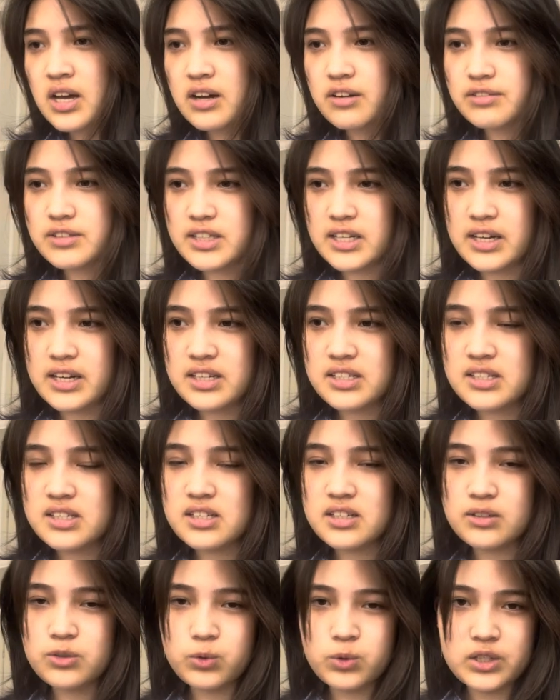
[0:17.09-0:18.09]
of
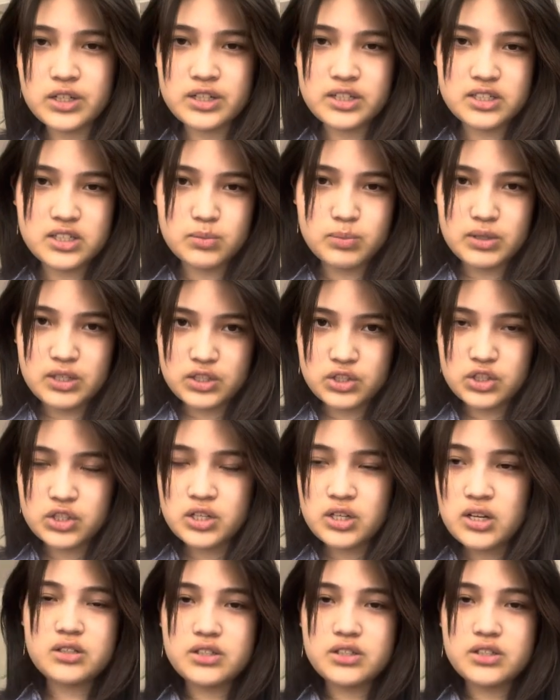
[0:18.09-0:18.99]
text or a speech.